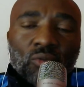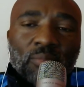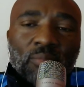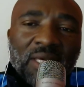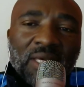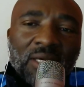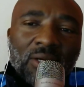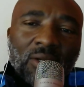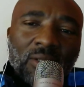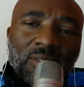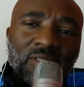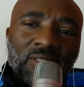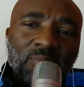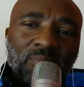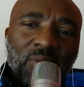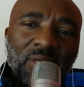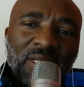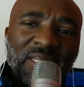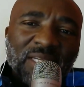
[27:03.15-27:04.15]
make all these
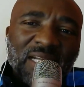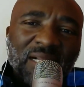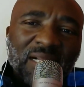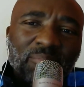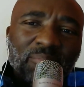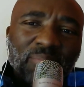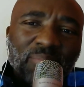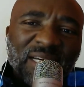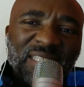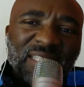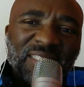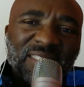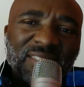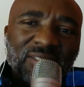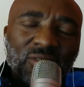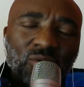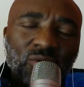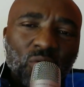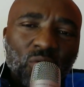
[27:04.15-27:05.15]
political
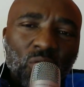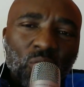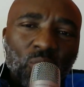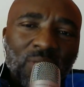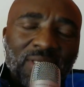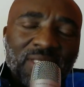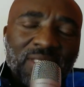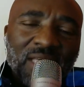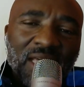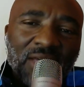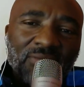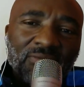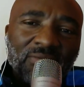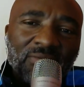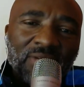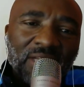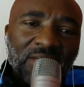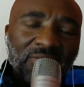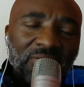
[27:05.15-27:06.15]
parties to always have
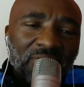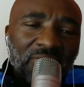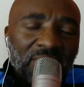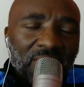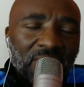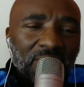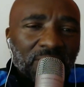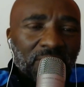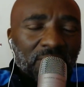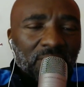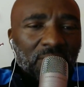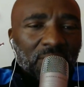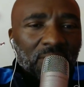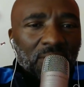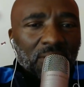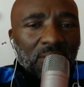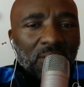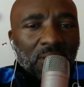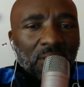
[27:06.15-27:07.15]
leverage,
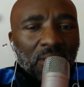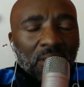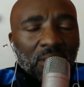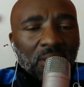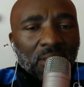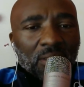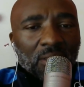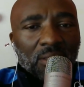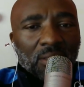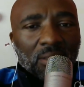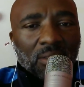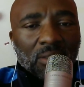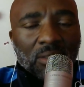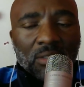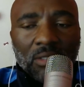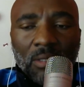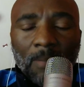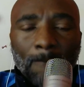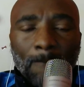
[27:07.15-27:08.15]

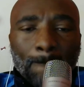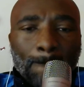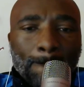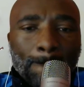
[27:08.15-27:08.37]
you know?